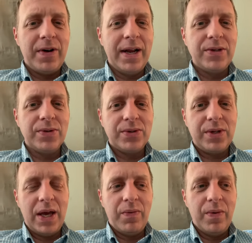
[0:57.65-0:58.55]
financial
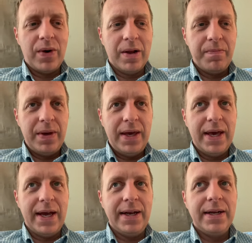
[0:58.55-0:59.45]
state we want to be
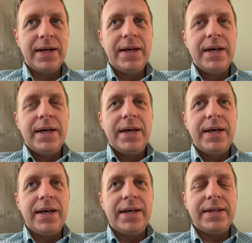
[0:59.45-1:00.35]
in
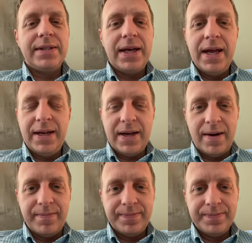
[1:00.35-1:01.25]
is
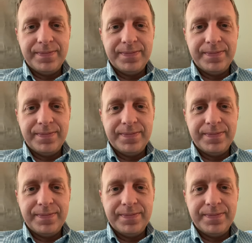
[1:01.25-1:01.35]
income.